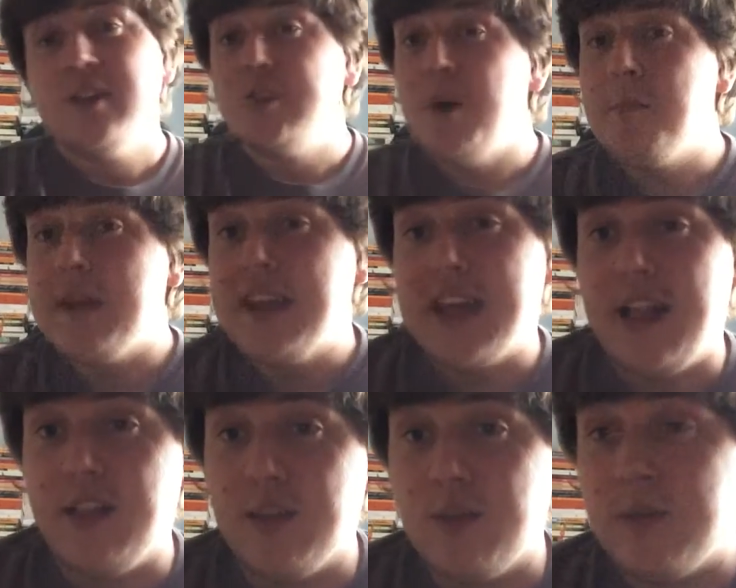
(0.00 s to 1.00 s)
John B.
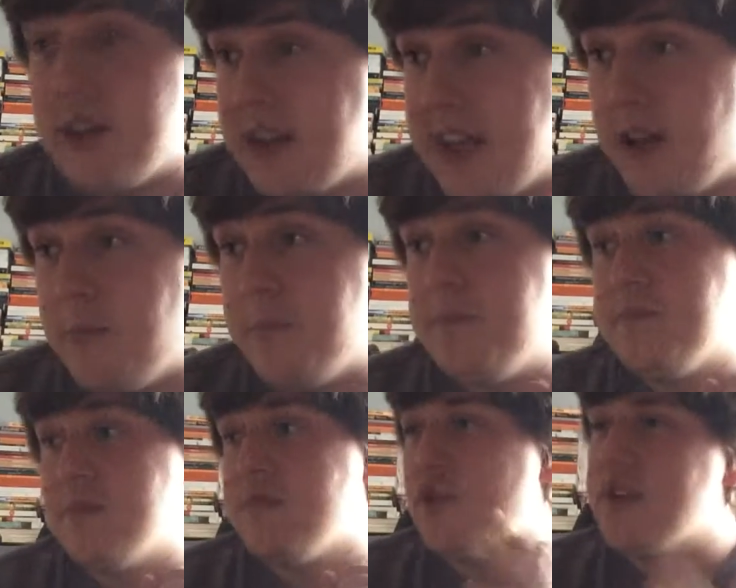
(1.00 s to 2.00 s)
Calhoun. Now,
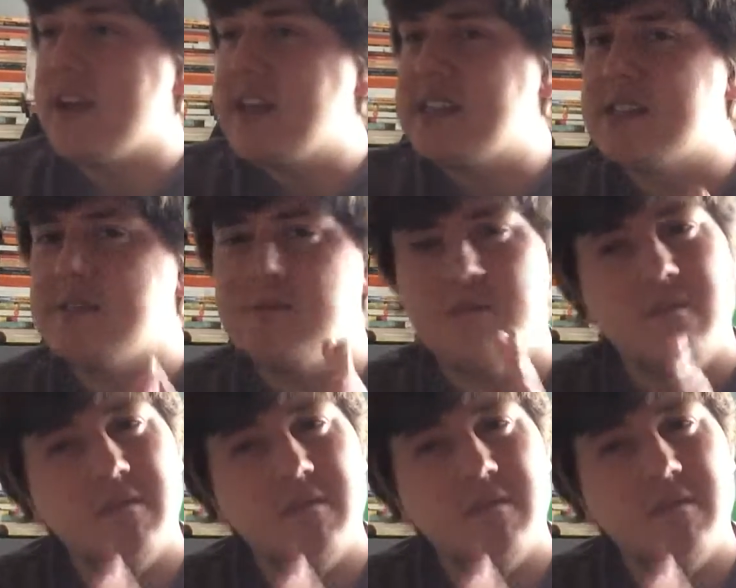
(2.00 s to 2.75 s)
Fridays,